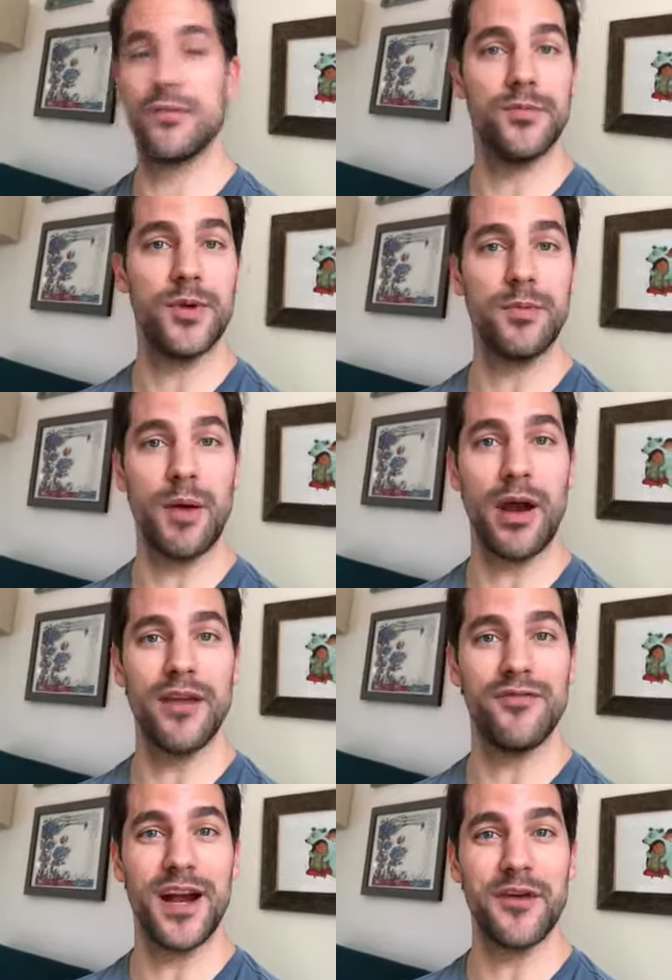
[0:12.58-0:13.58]

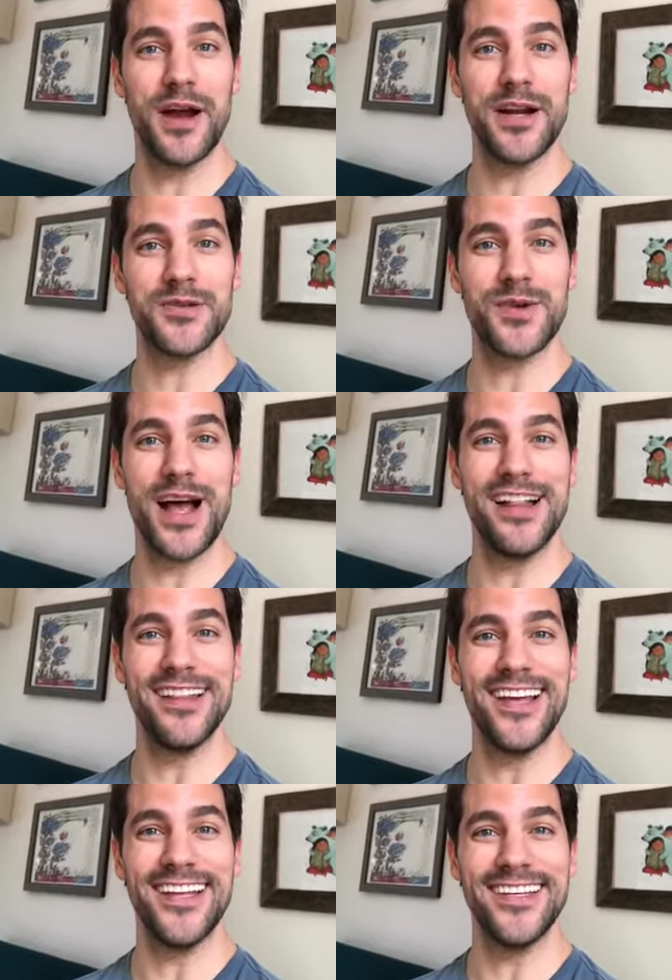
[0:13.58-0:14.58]
wife and I write as well,
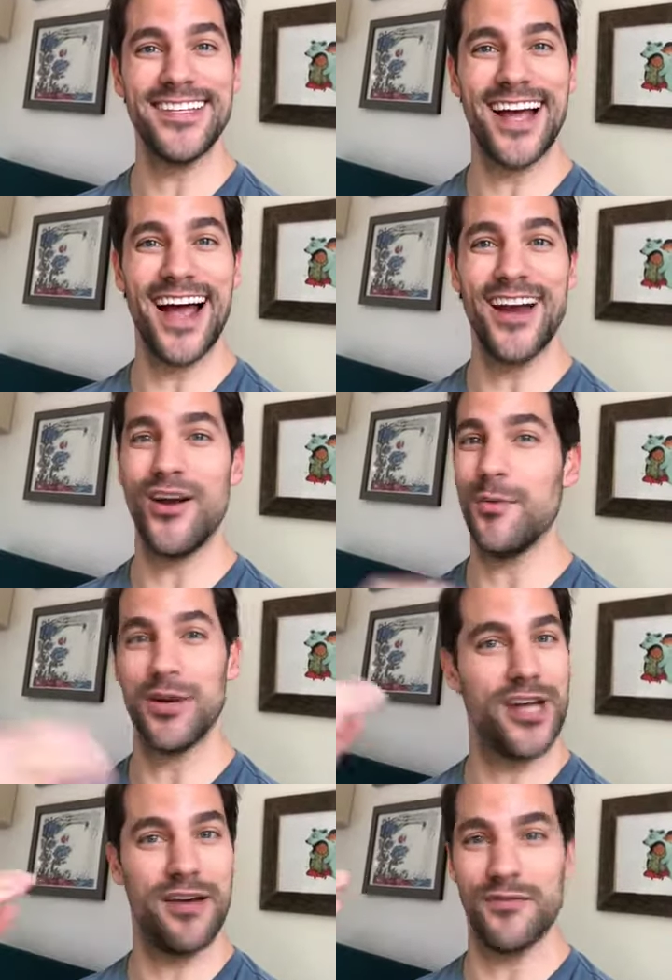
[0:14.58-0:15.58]
and I know how
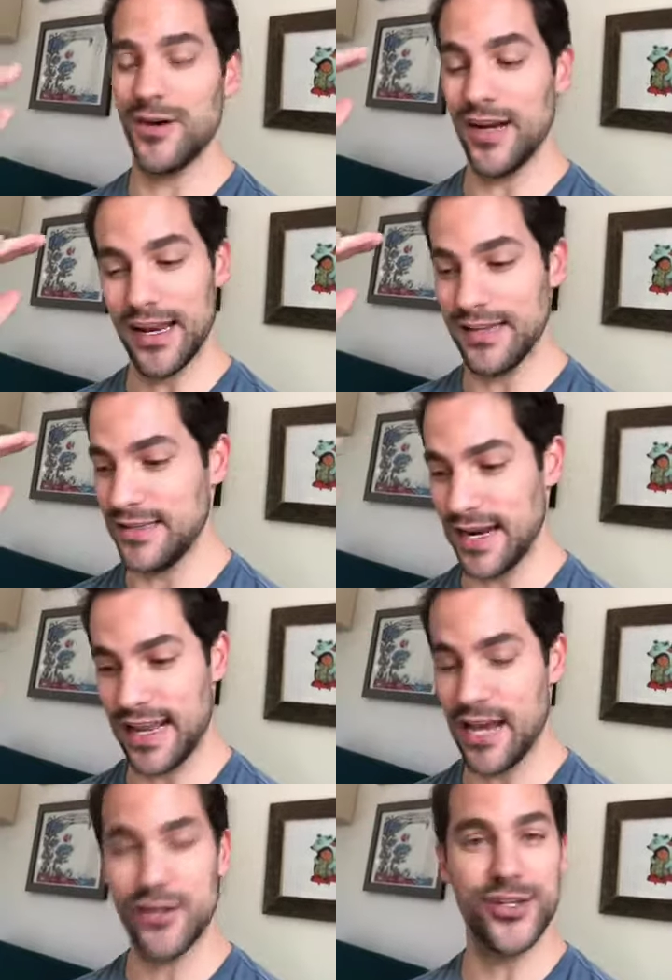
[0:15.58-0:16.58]
much effort and
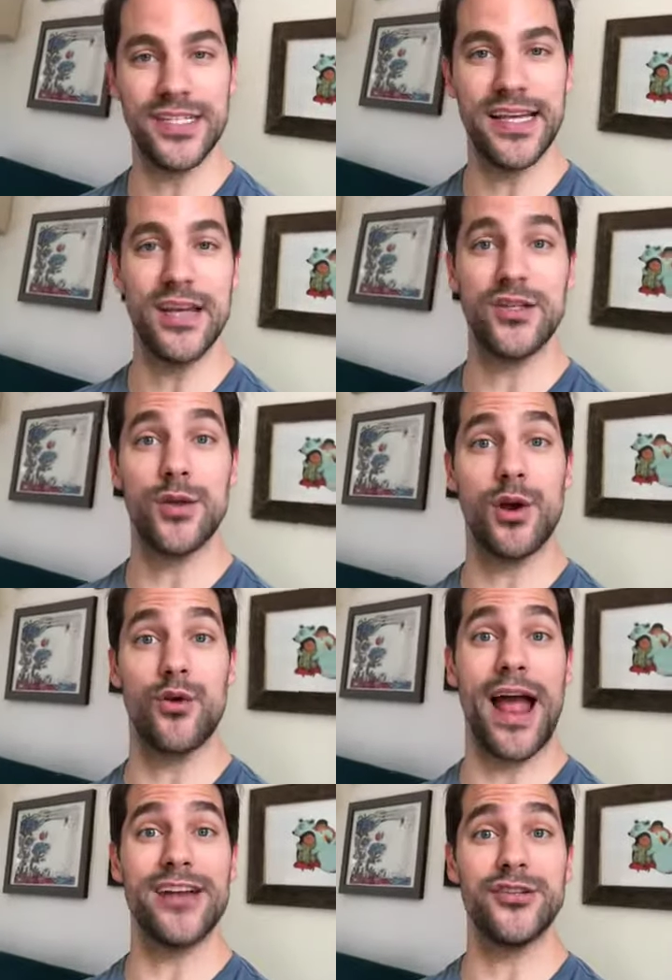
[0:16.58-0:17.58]
dedication it takes. So
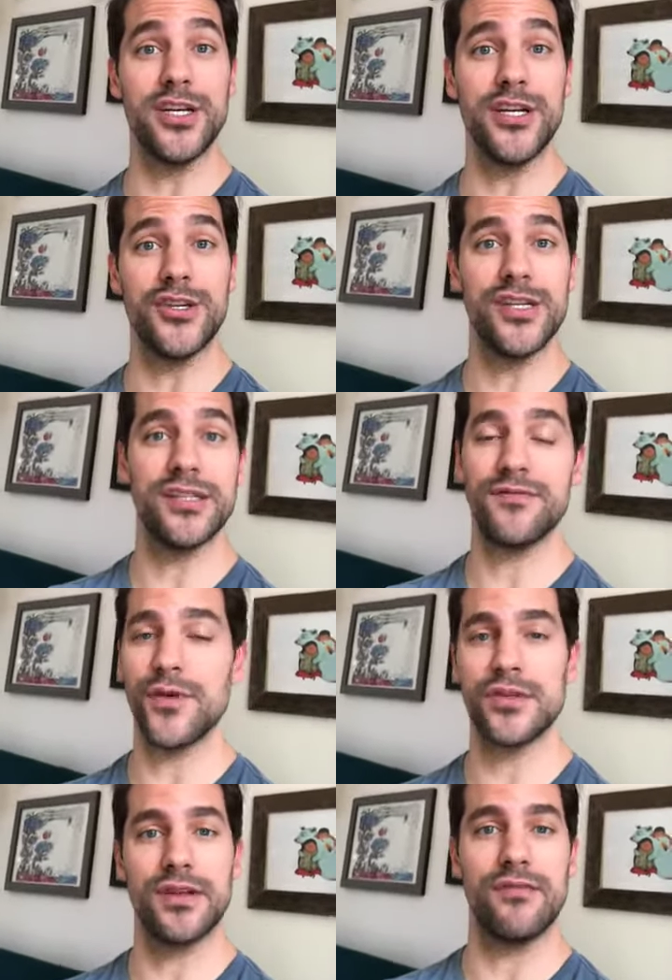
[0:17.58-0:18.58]
congratulations,
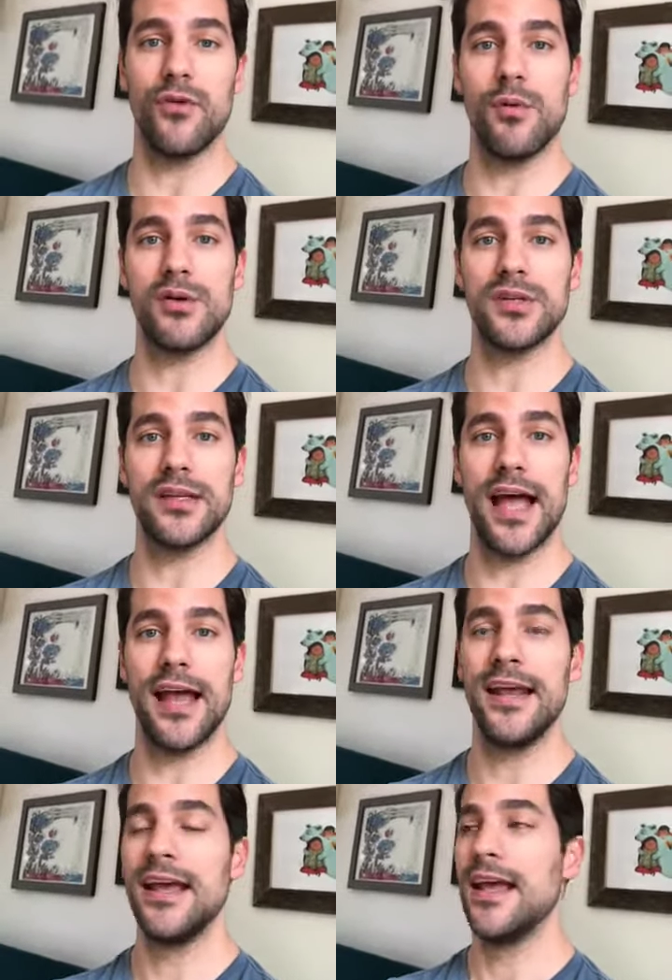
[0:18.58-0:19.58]
first and foremost, on
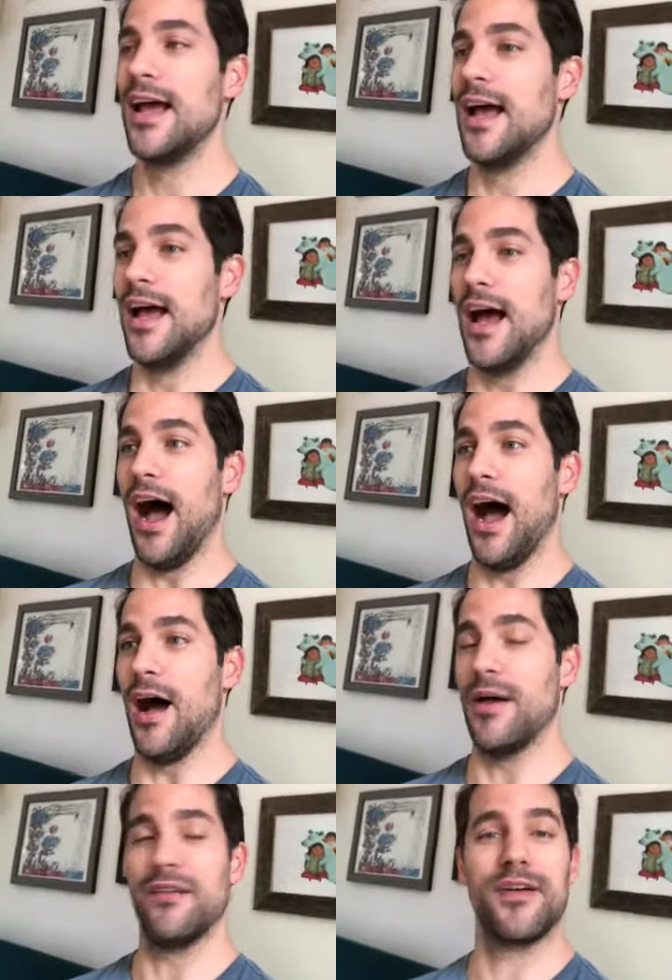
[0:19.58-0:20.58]
that.
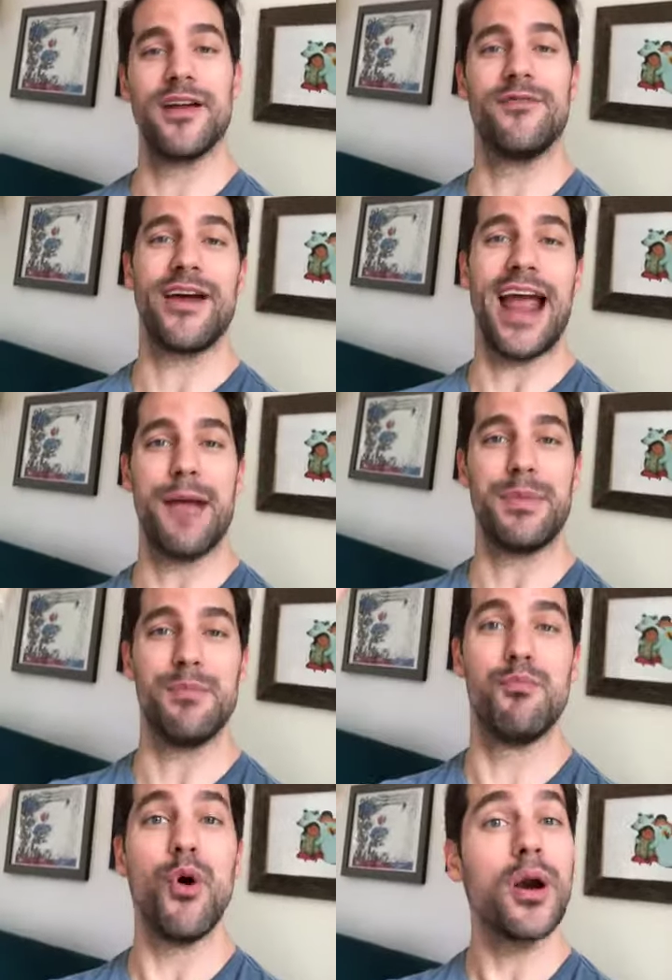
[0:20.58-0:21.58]
And a very, very happy
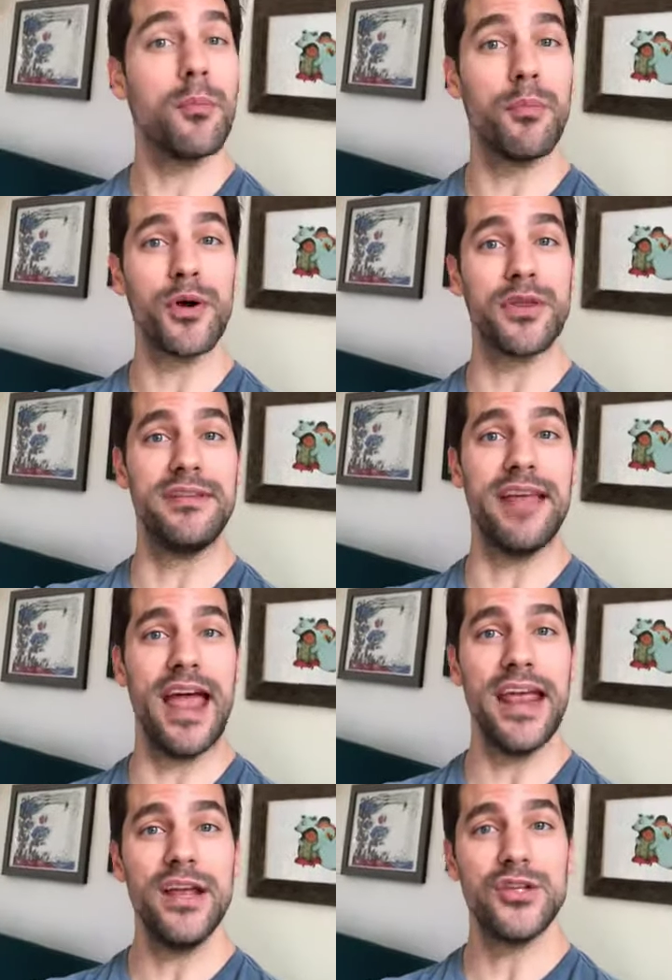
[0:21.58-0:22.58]
book
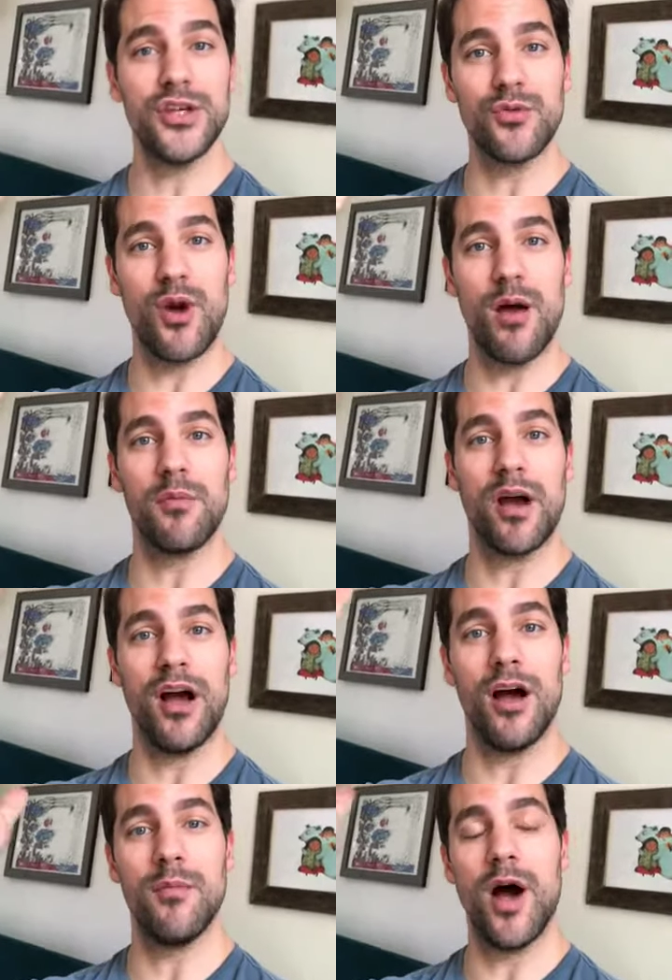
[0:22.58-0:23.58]
birthday to your
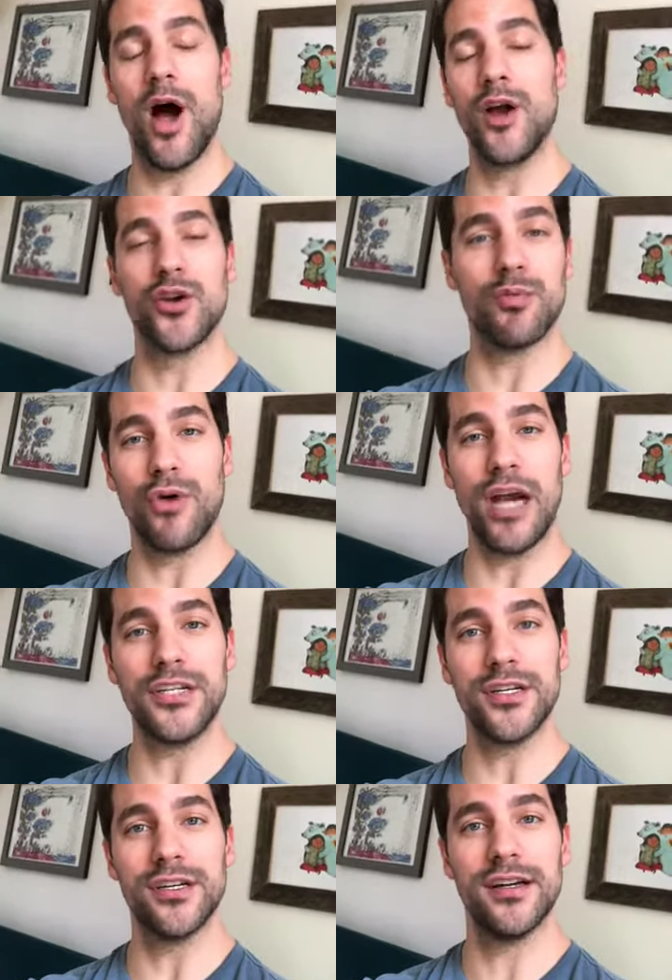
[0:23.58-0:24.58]
rom-com, Under
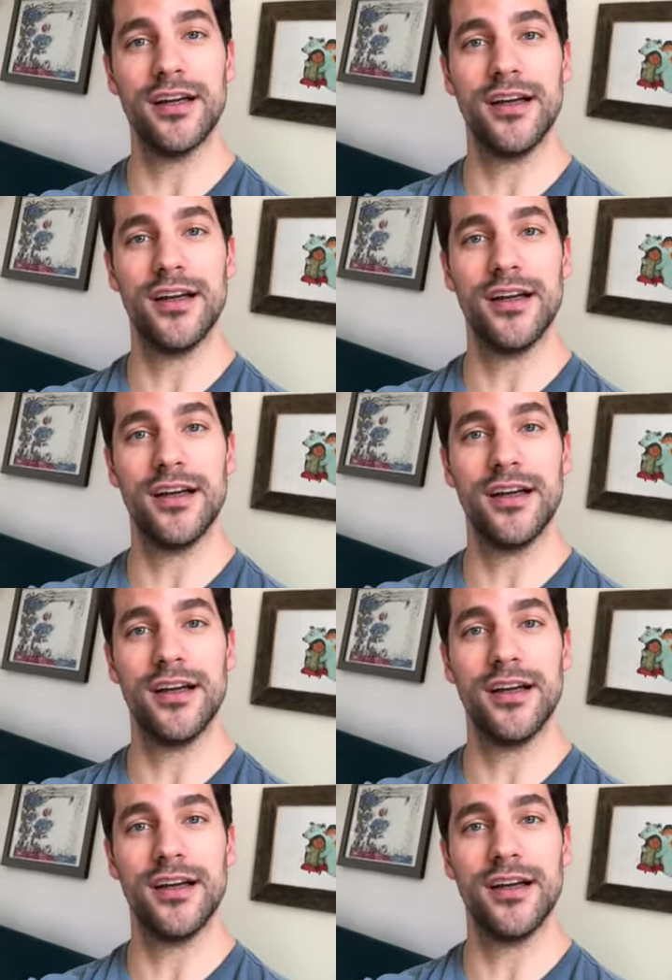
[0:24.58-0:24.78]
Pressure.